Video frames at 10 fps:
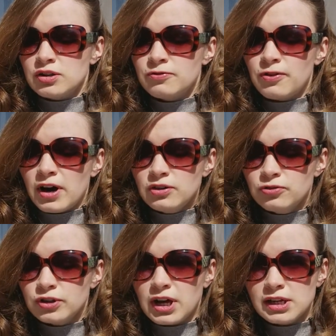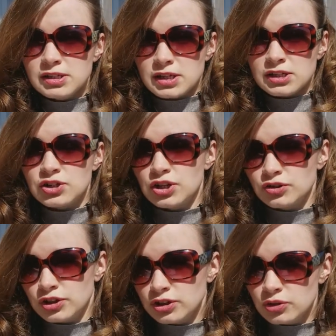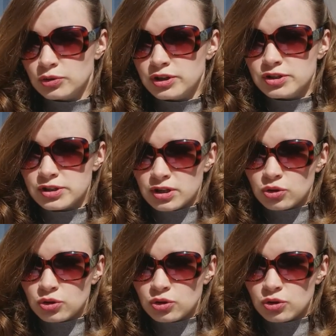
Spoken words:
The fine for not adhering to these